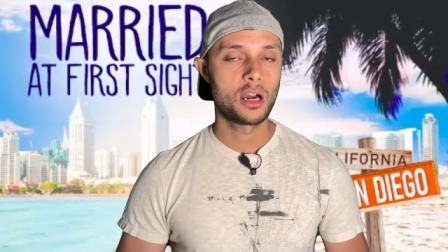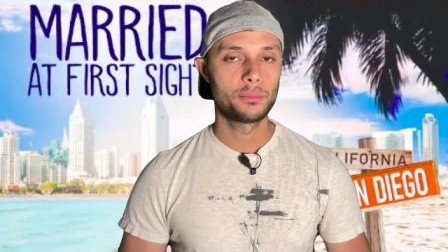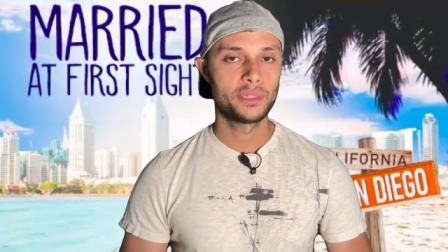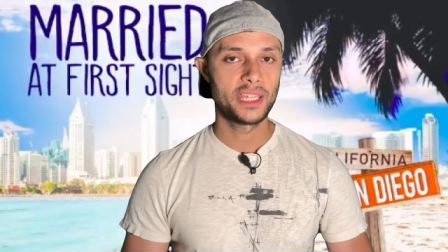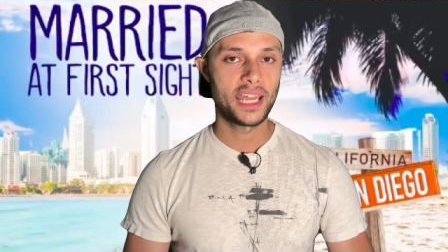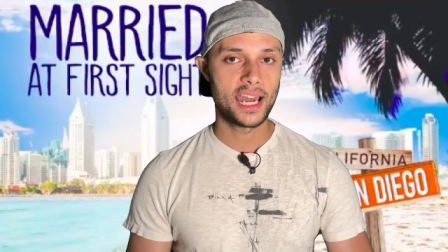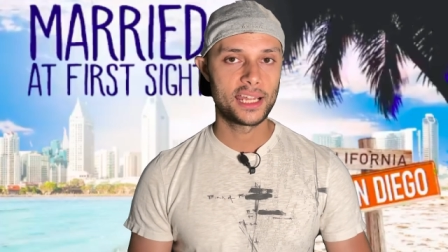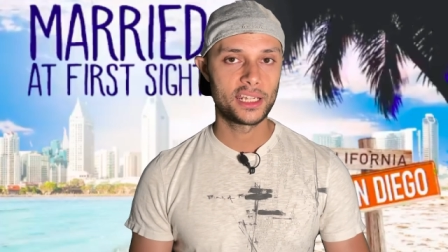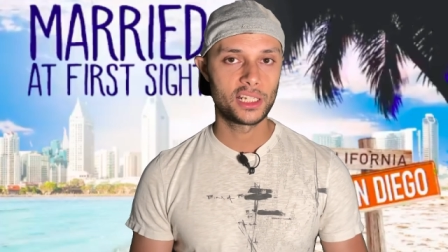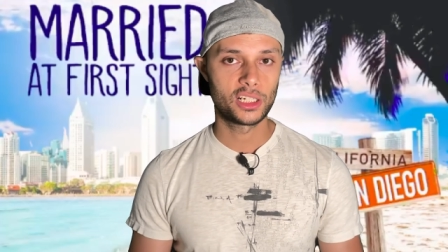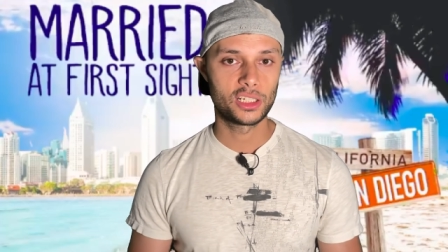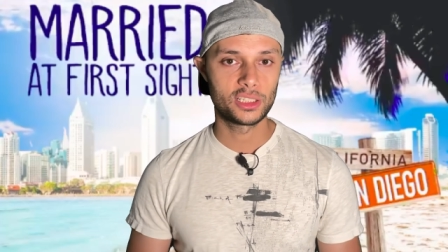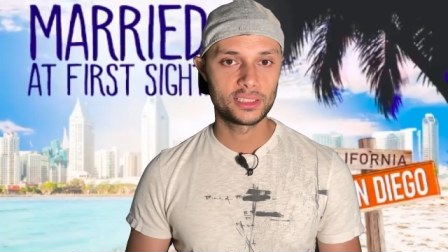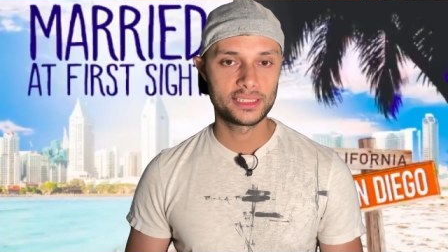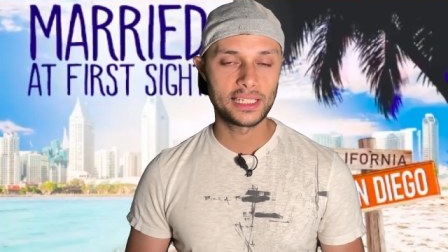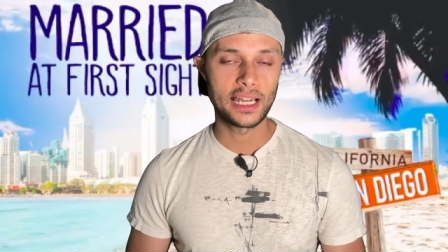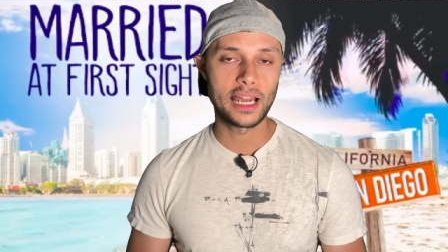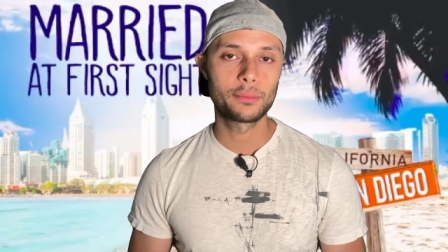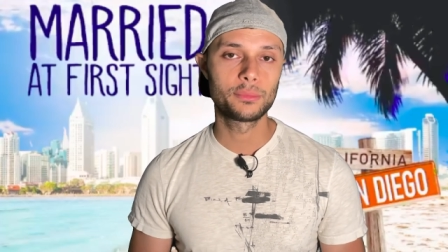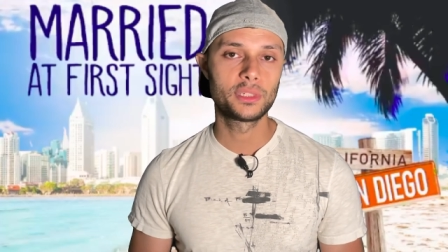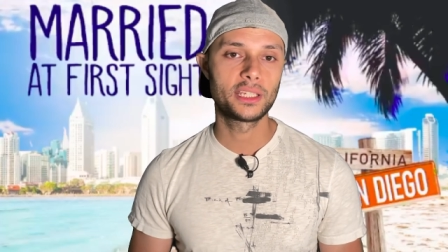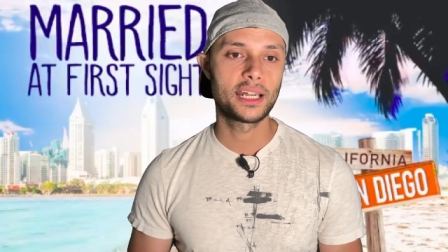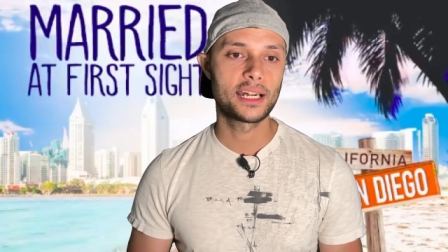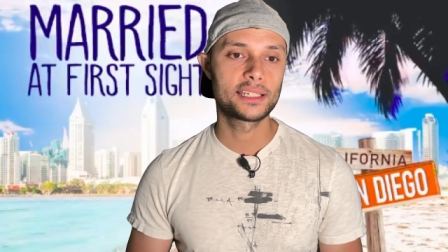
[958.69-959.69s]
They had a good
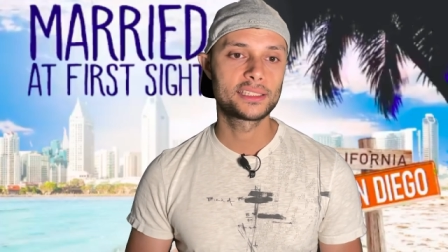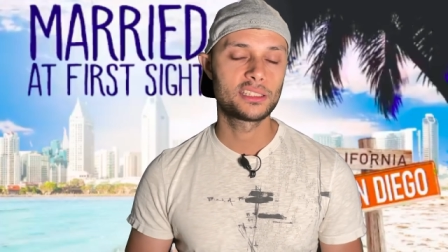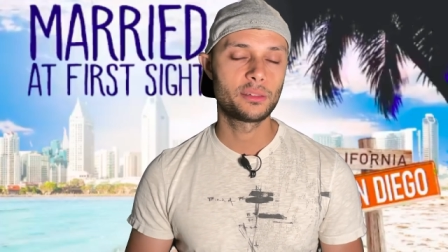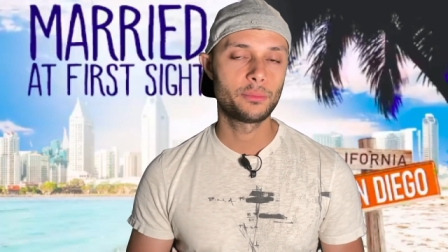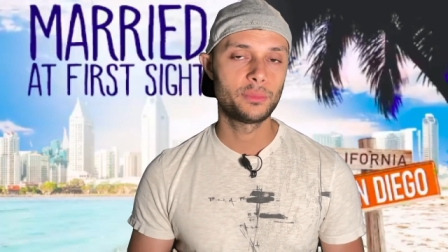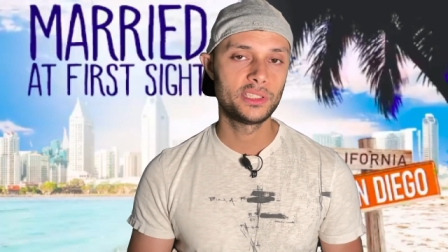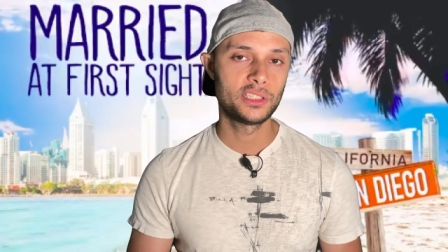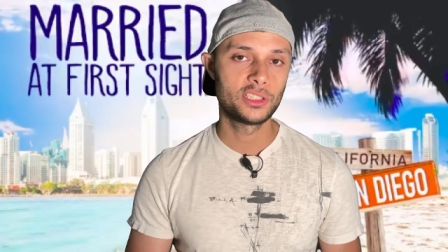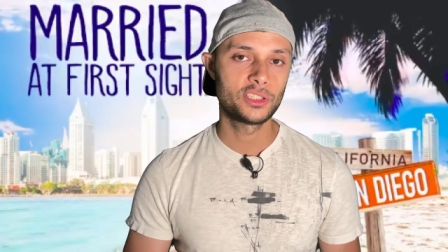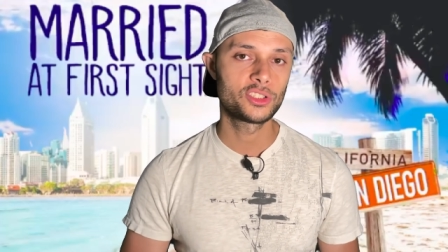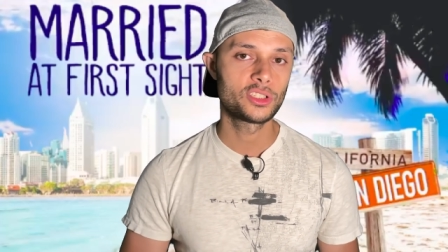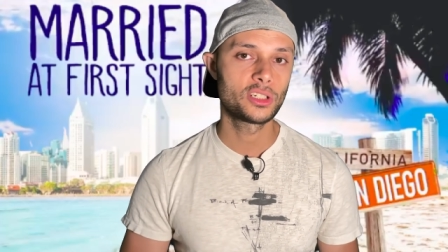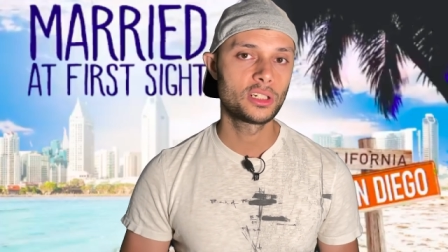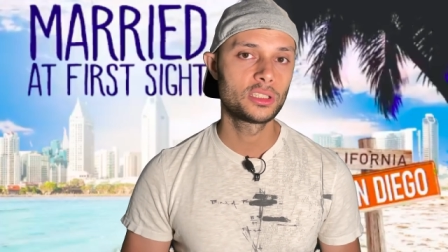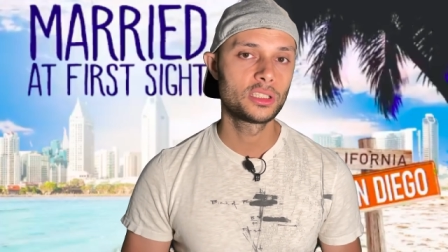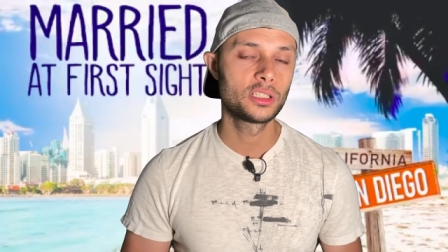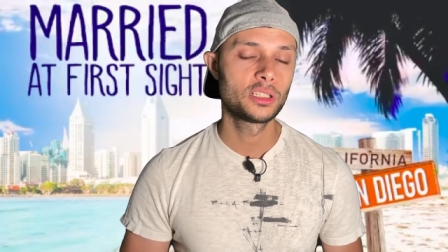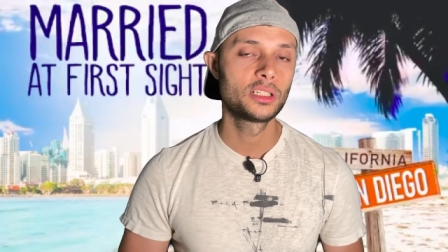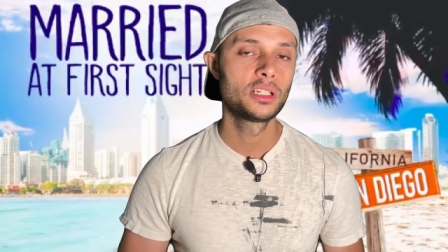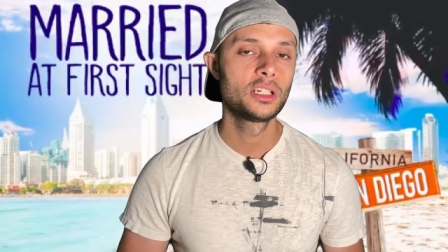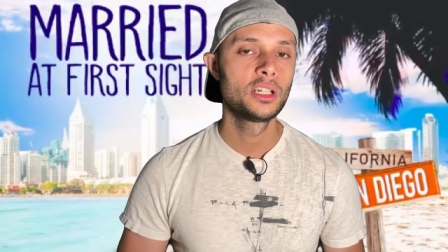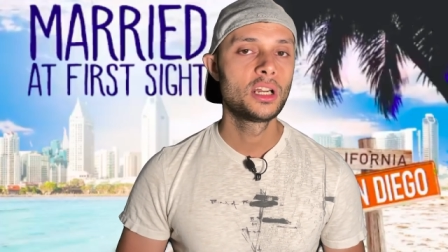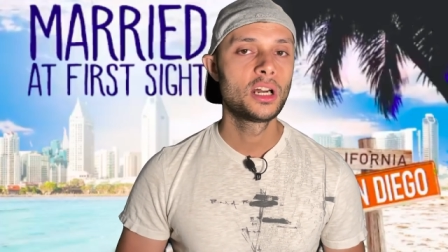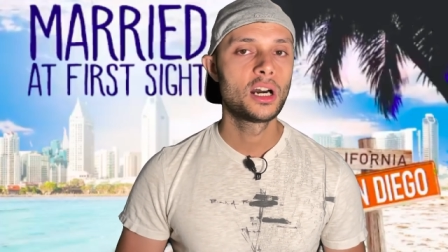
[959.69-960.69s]
time. They got to meet each
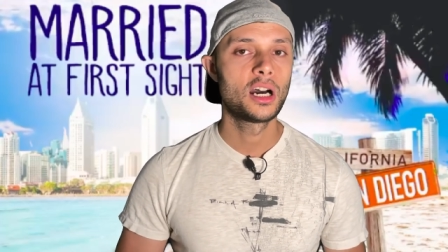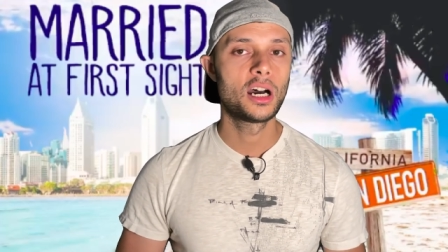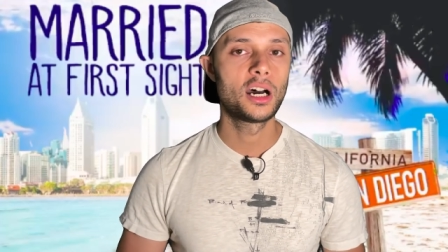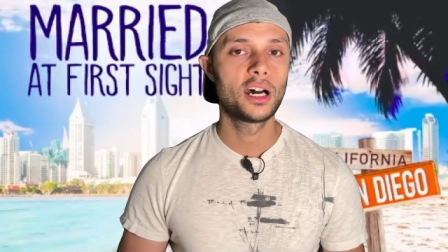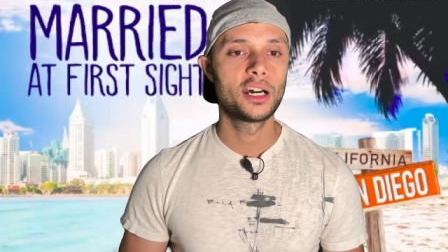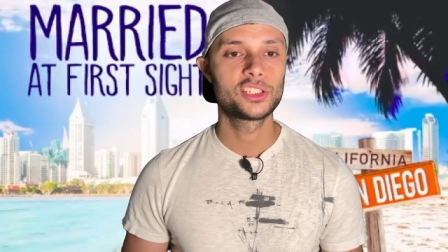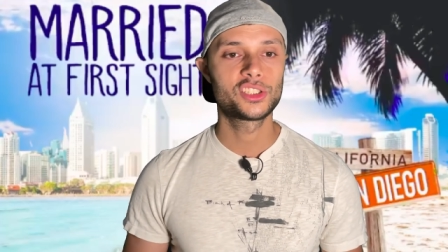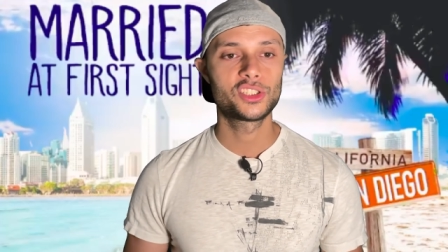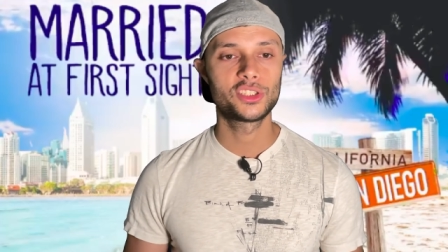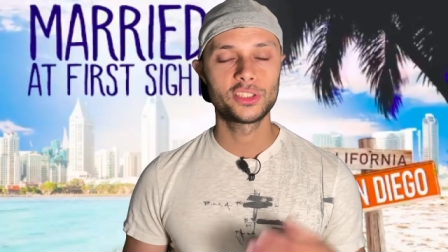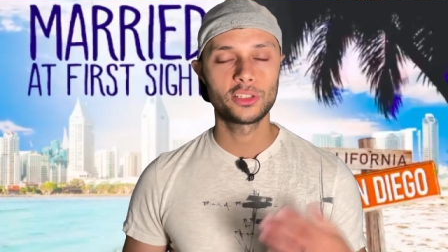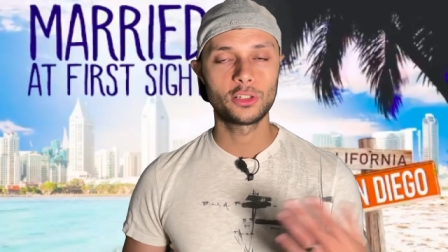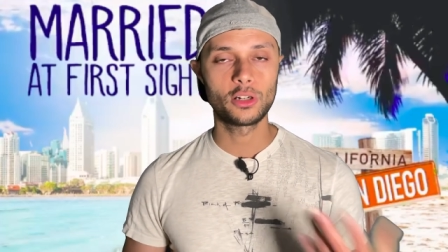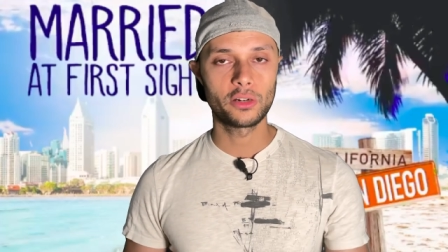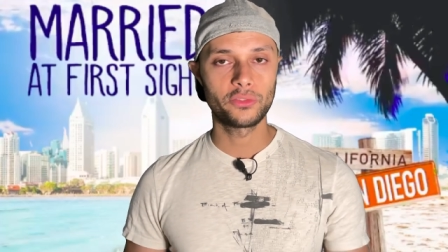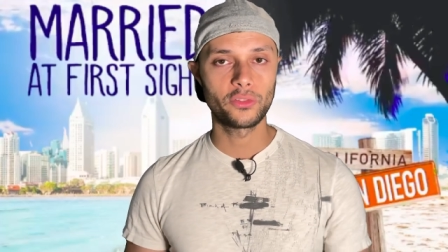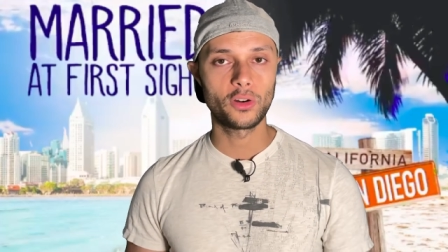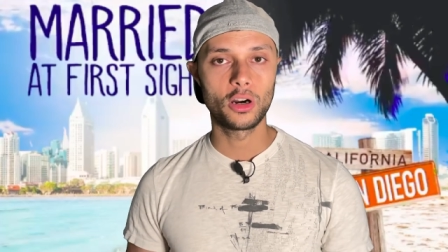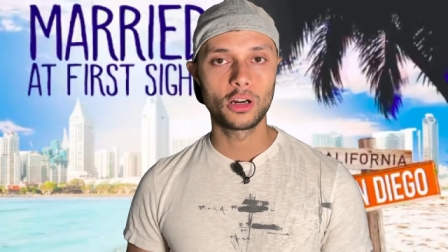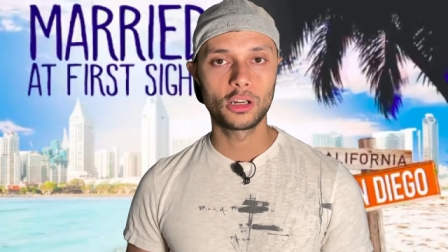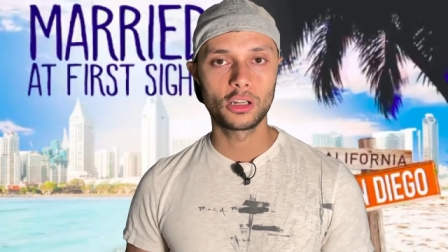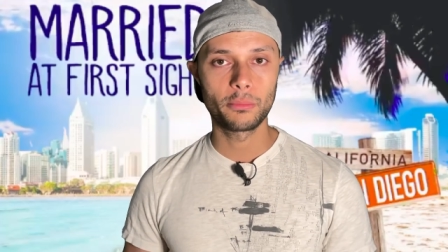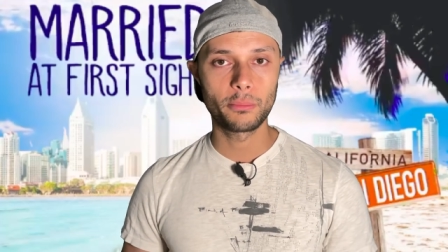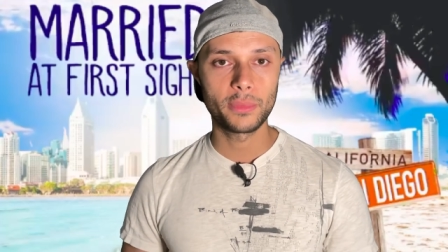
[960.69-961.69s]
other. She took off
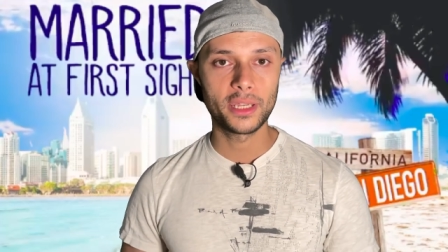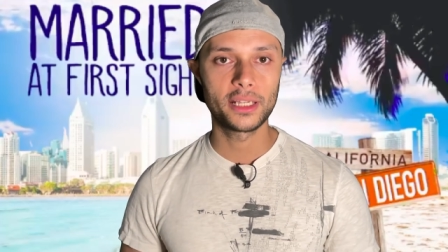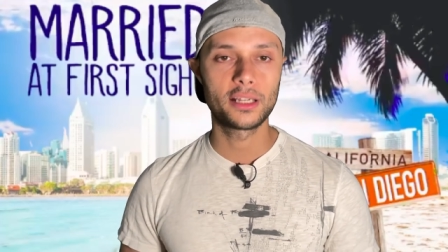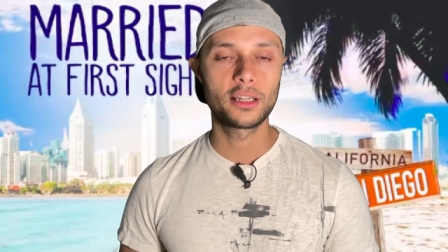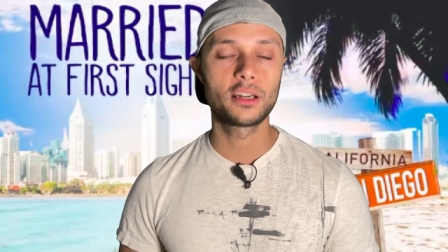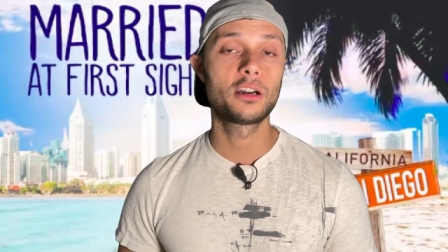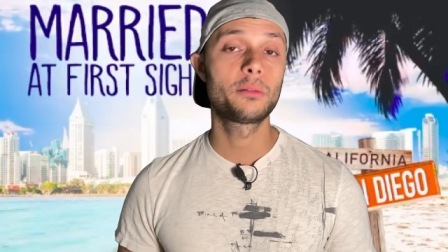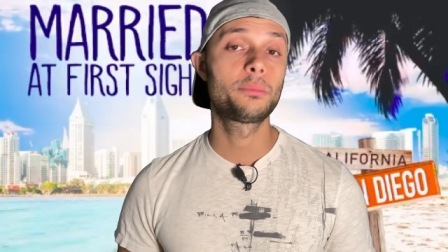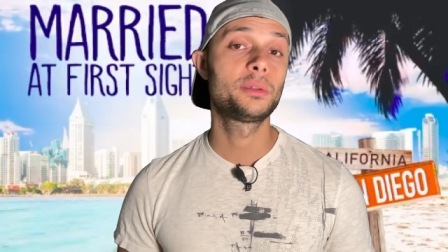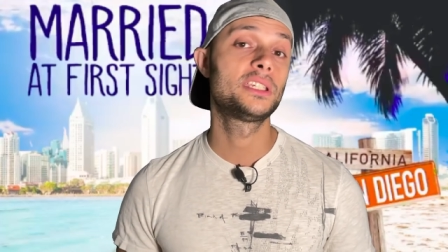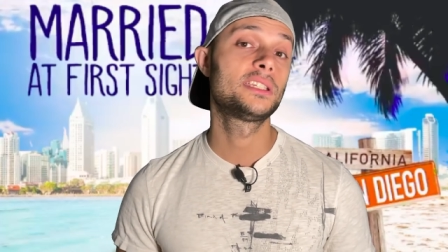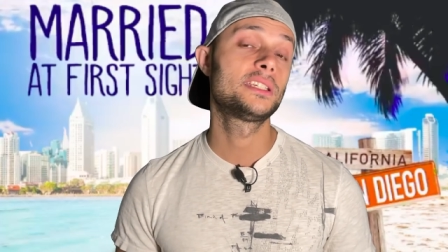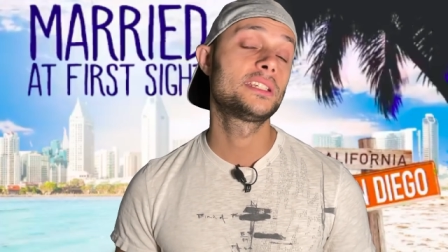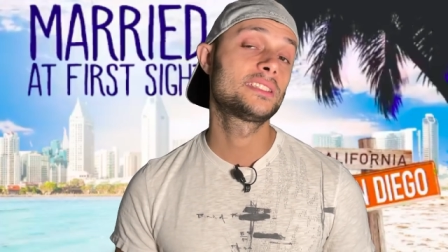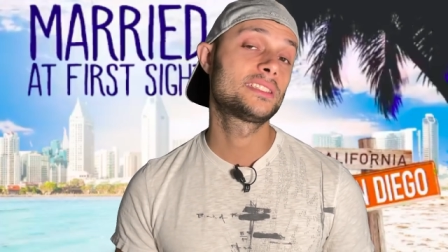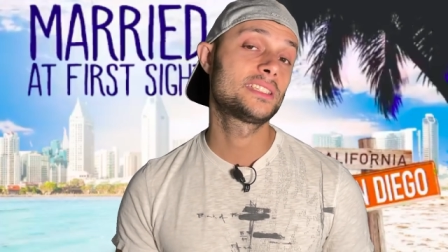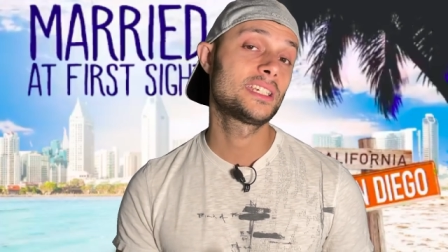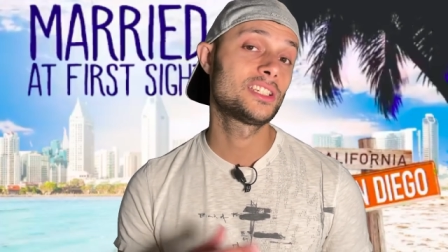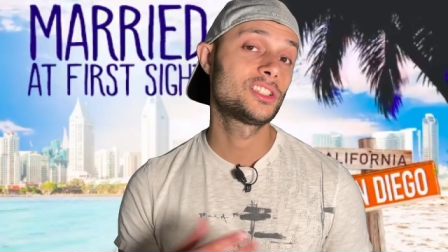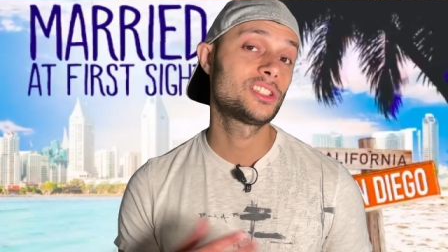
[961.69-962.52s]
all her makeup. He didn't say